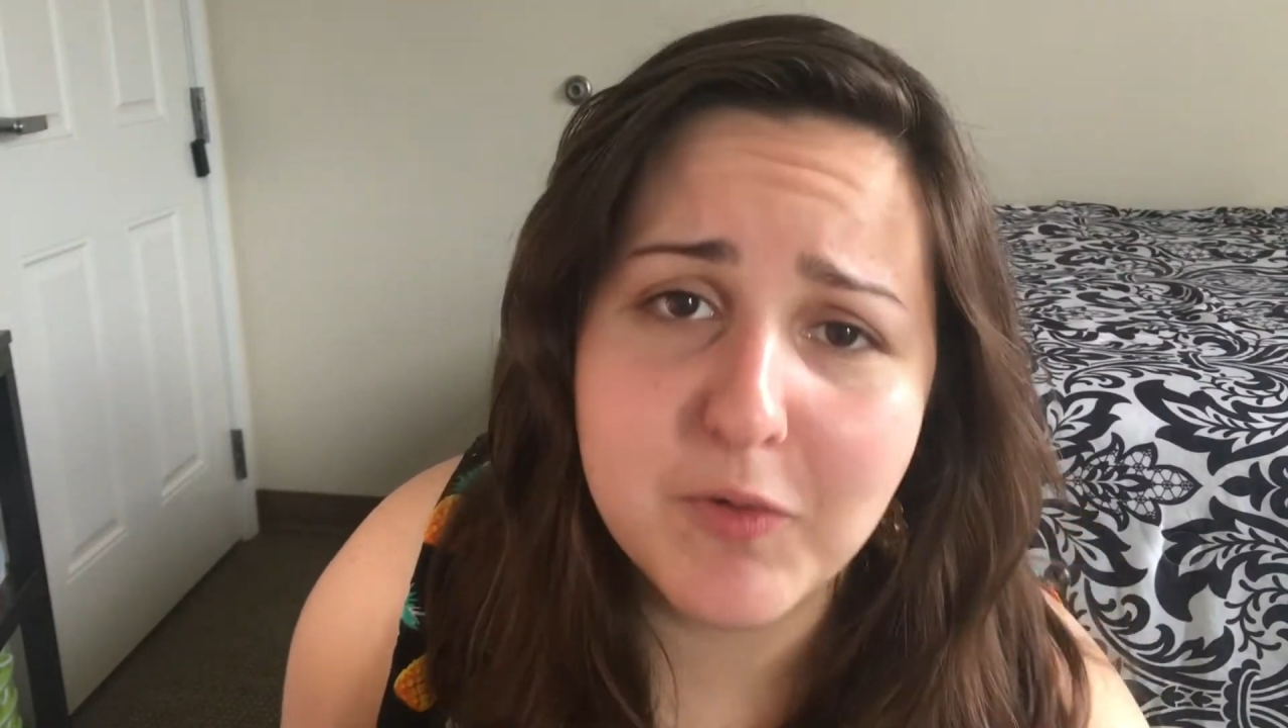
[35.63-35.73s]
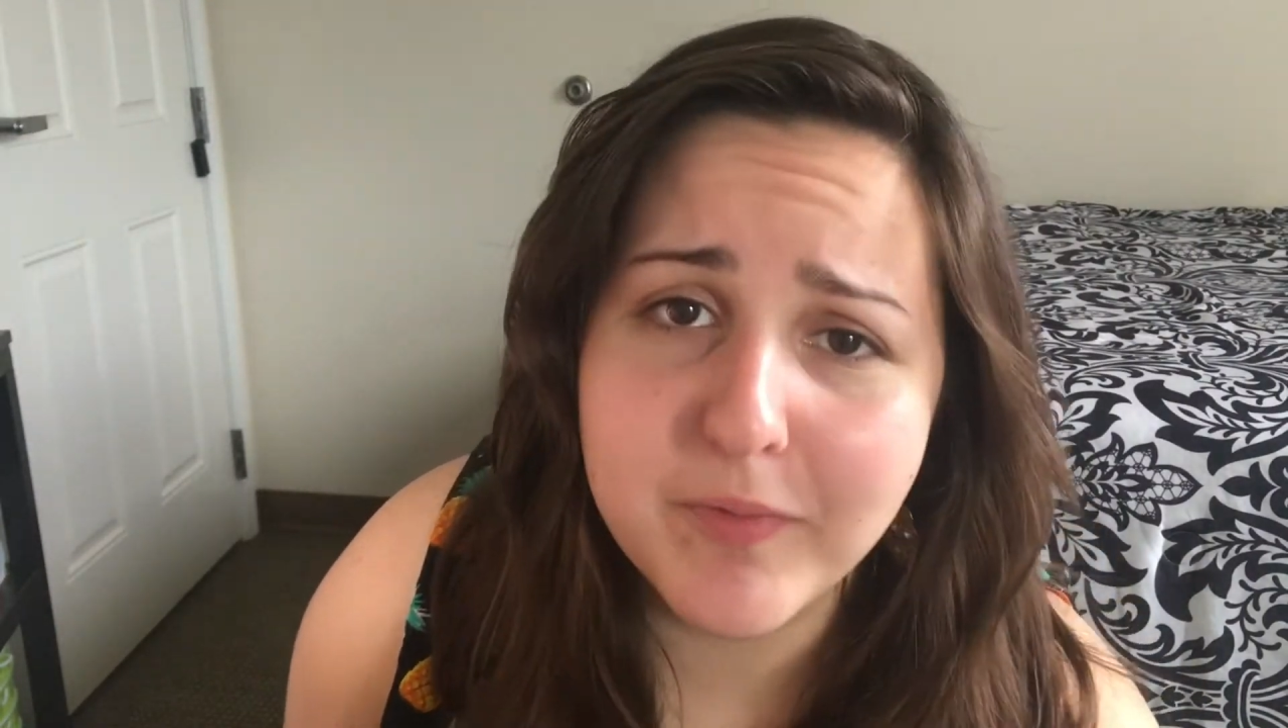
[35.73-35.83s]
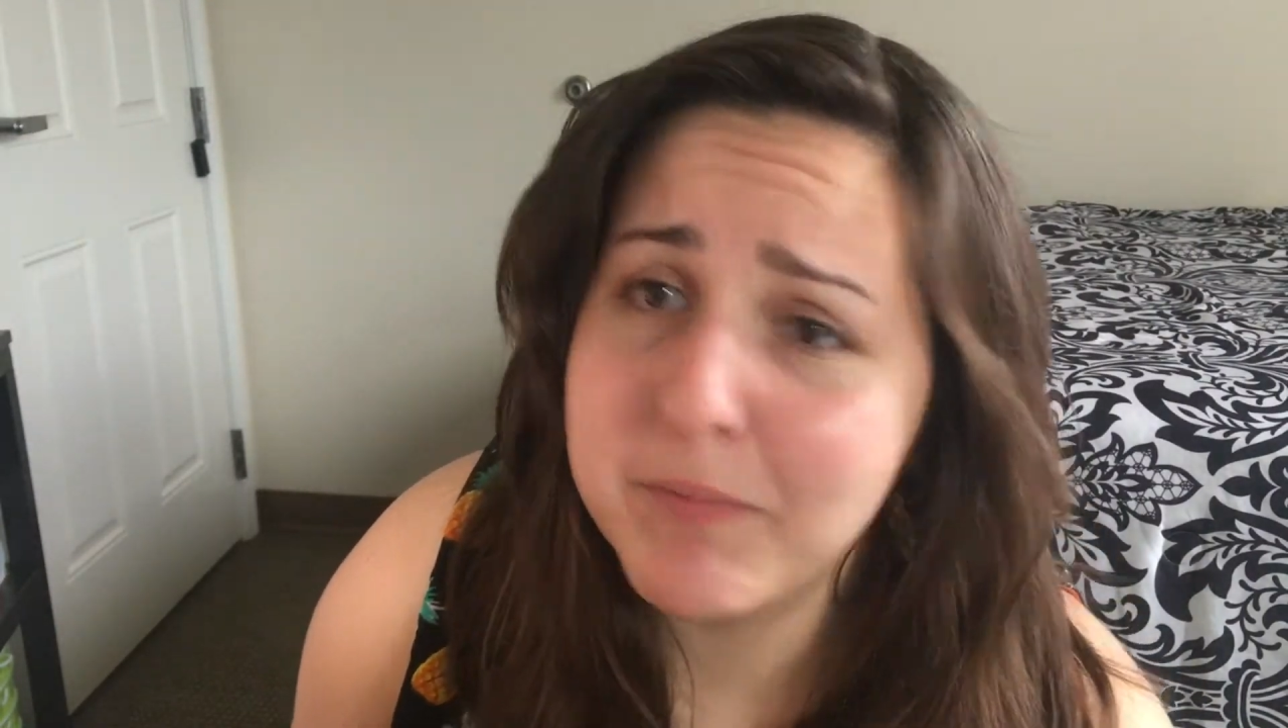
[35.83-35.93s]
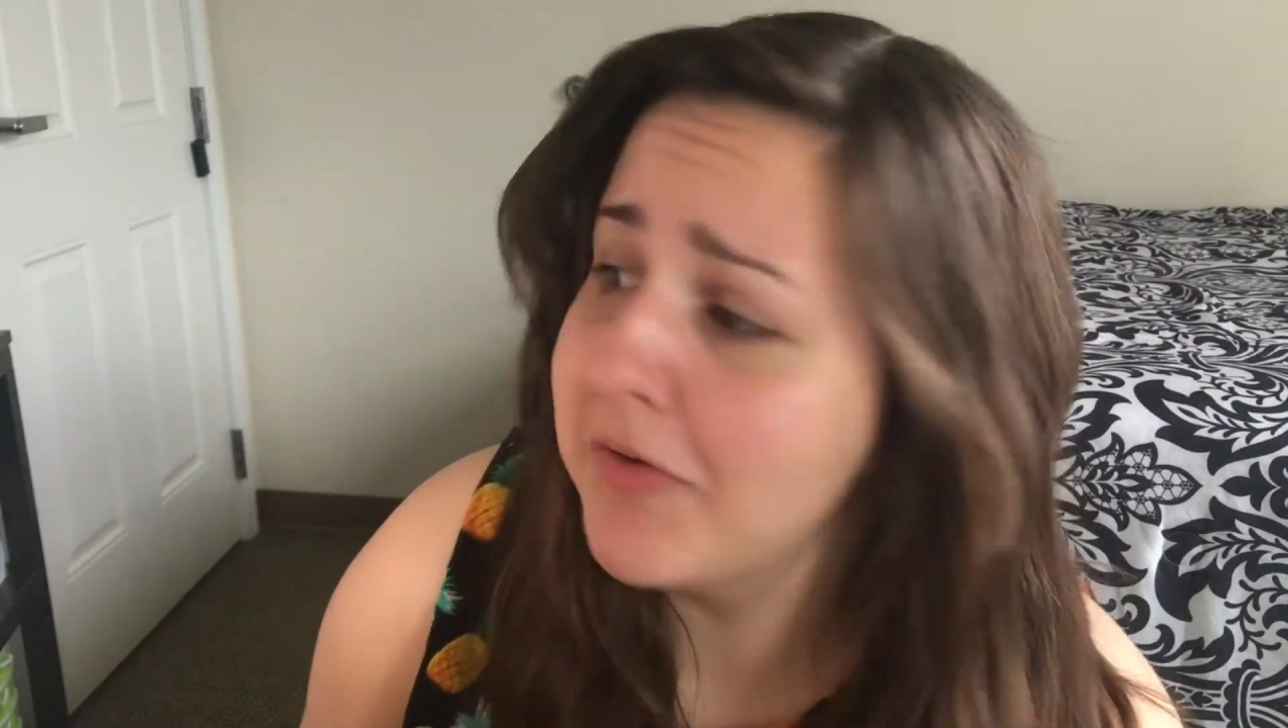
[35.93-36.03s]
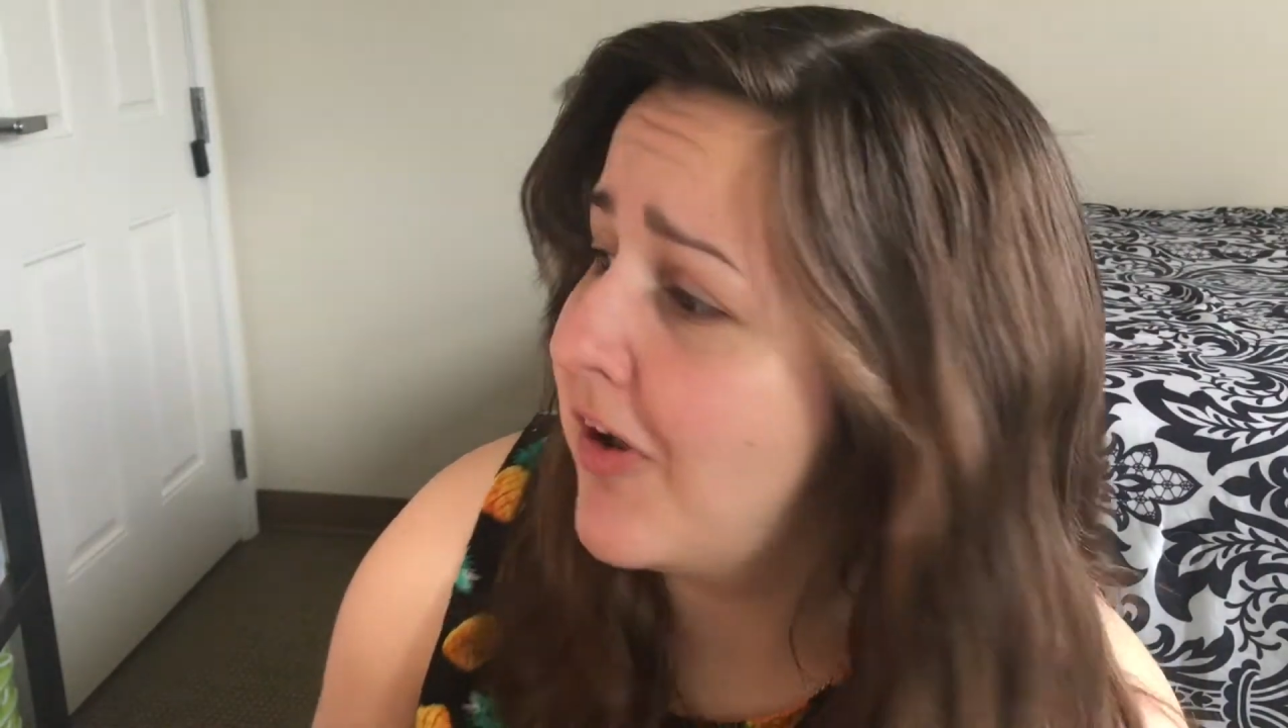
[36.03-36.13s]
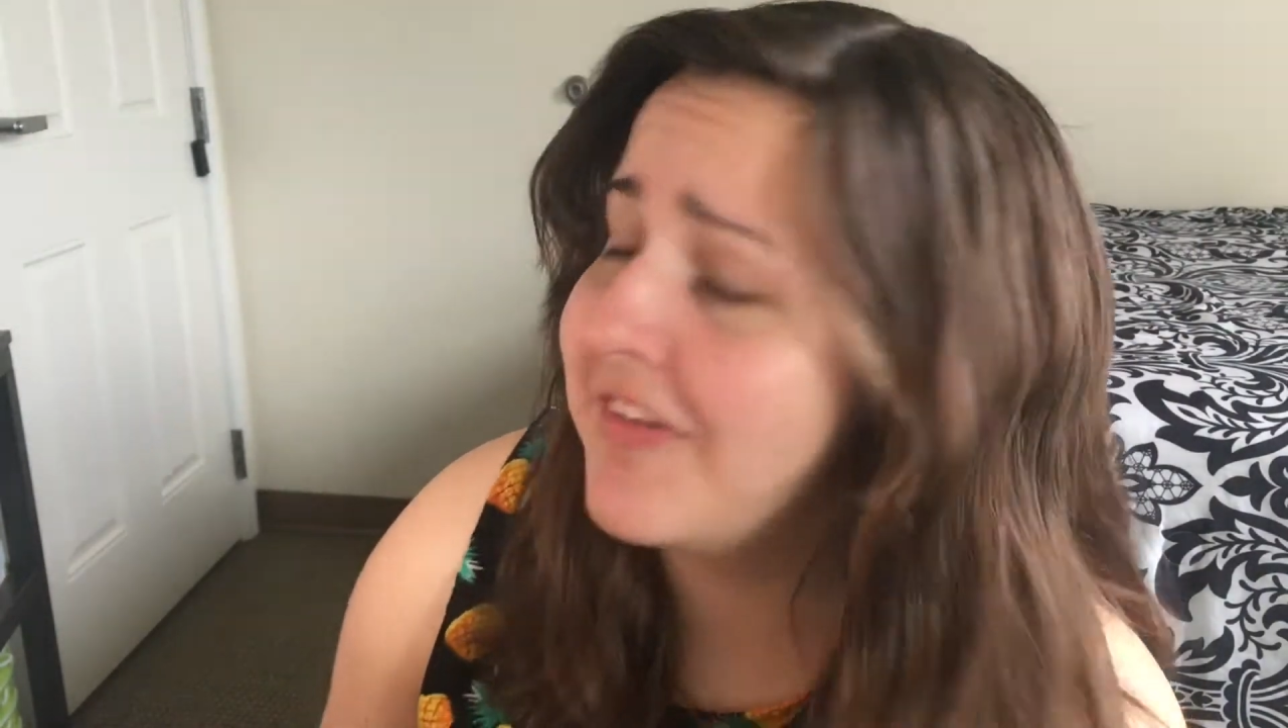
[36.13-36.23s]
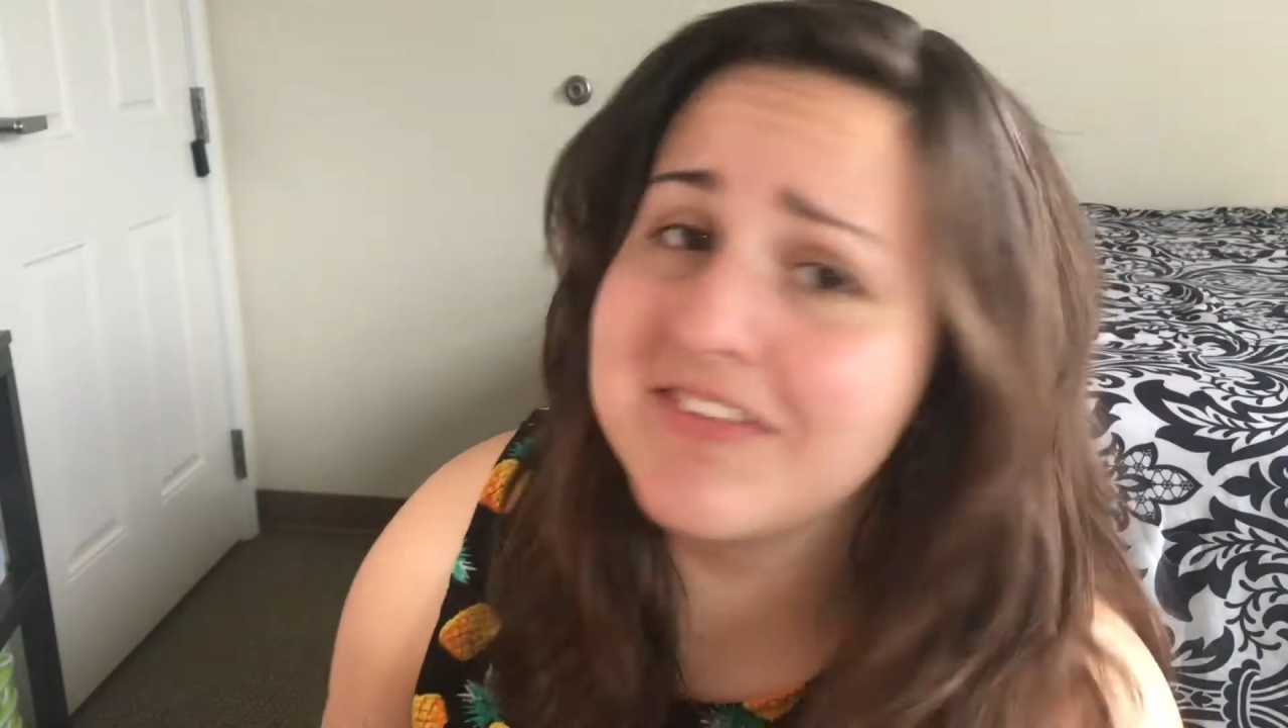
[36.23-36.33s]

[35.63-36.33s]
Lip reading: only we're not